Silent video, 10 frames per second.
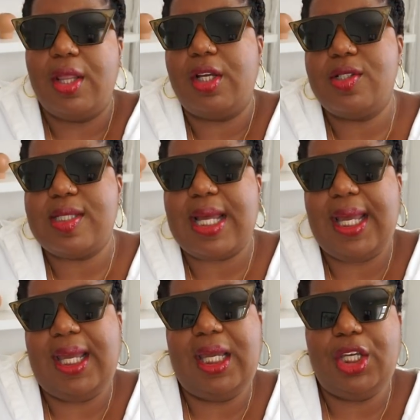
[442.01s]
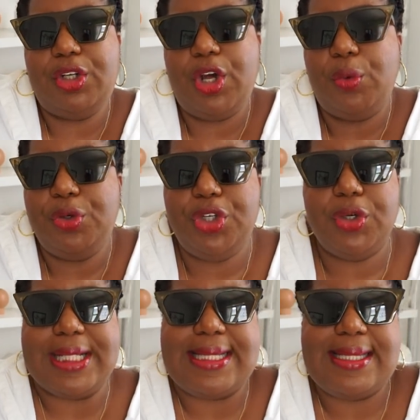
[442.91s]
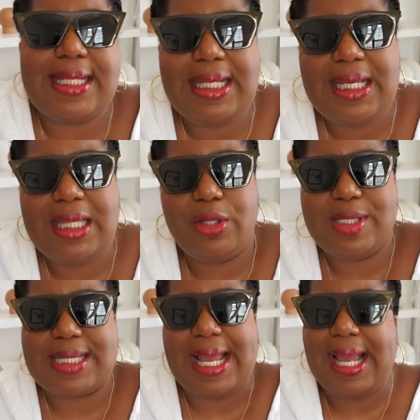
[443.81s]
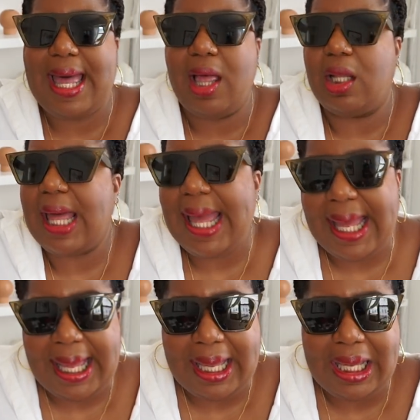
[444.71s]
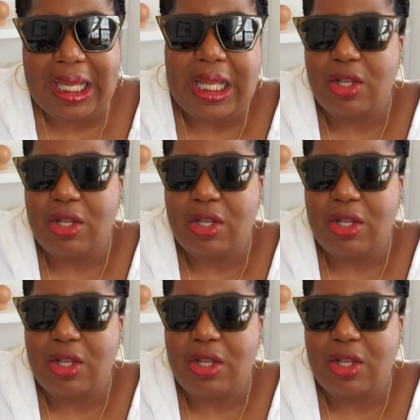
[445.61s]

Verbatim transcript: They're saying, you know, New York City, they're saying LA,